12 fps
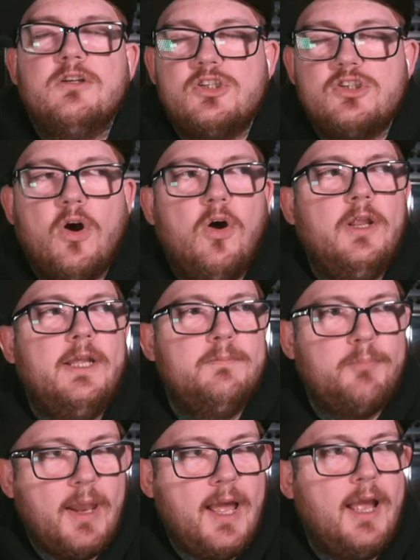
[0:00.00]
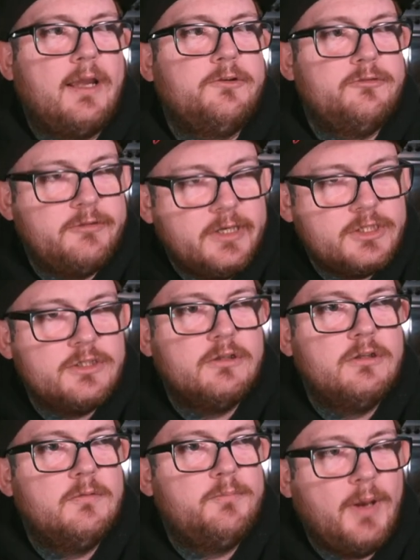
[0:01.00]
Solid black,
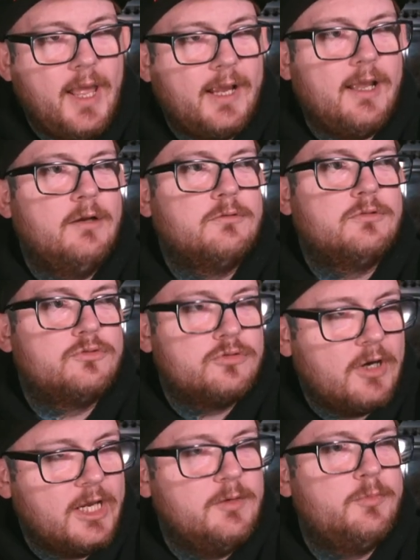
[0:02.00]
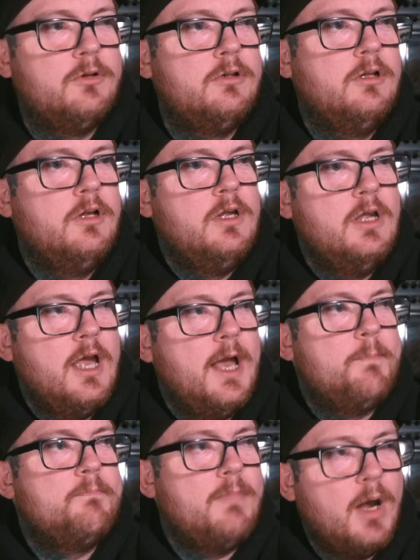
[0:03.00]
traditional, blackout, tribal,
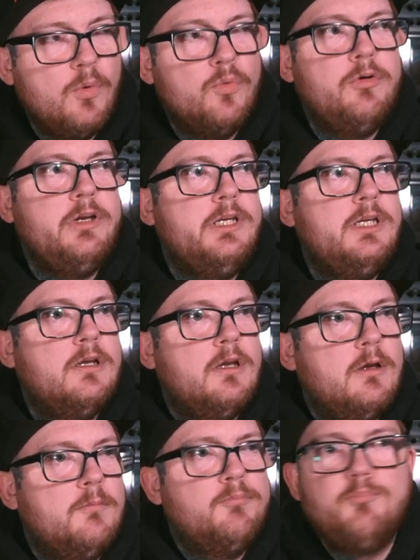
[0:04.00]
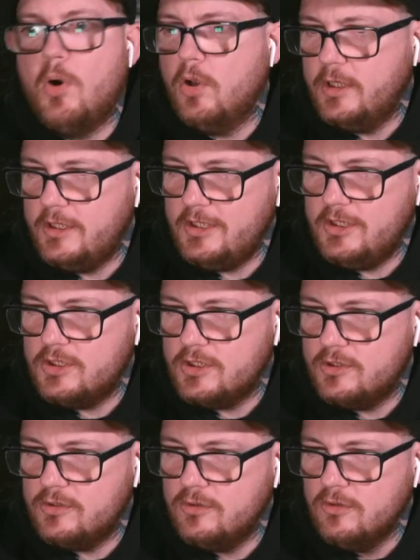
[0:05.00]
Maori,
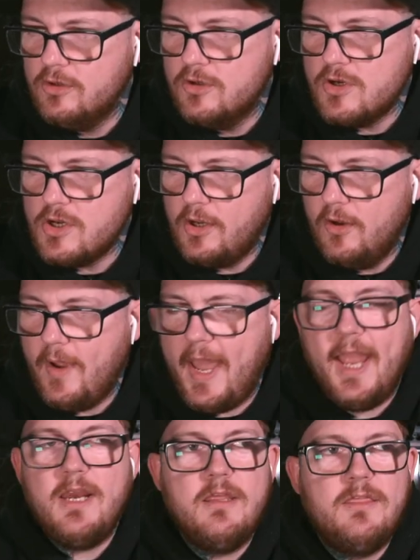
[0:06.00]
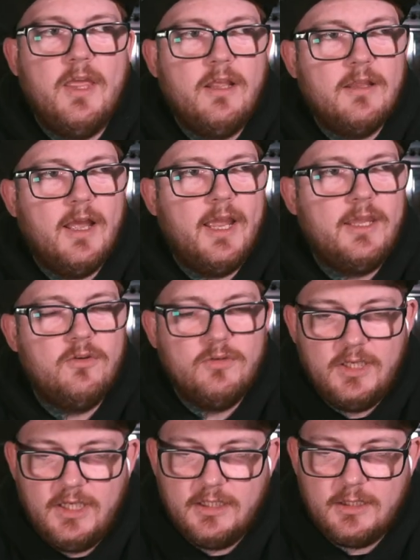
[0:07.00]
Polynesian, you know, anything that you
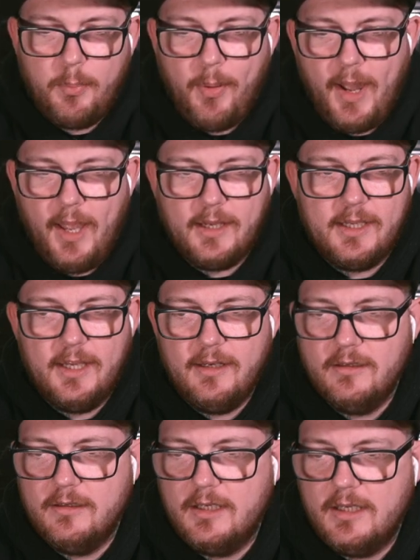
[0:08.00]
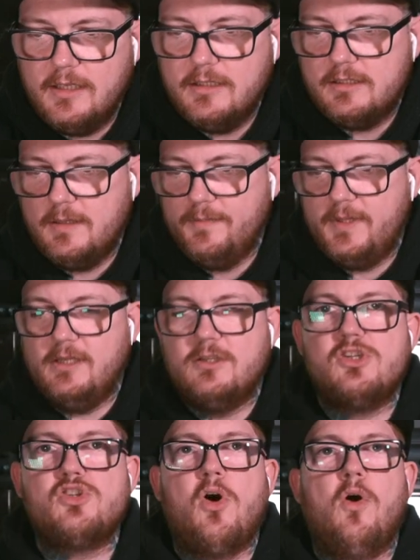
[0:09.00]
need to pack in something
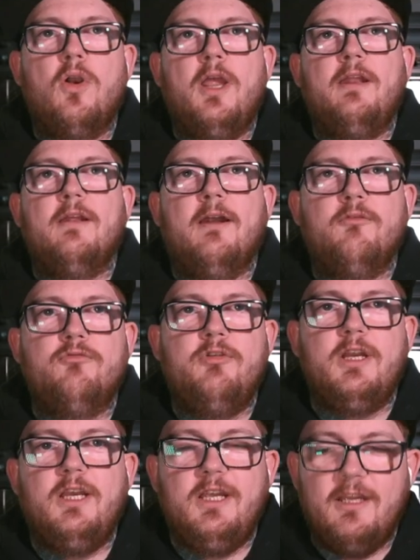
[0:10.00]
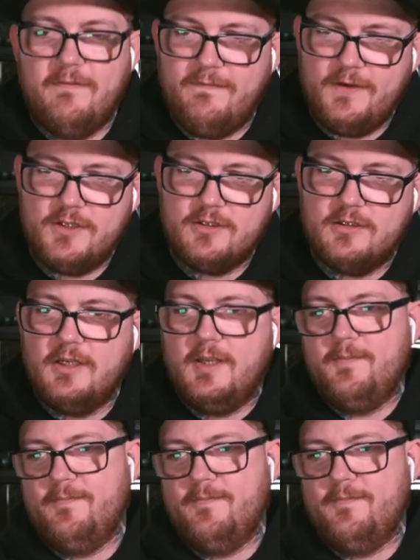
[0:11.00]
solid and really efficiently.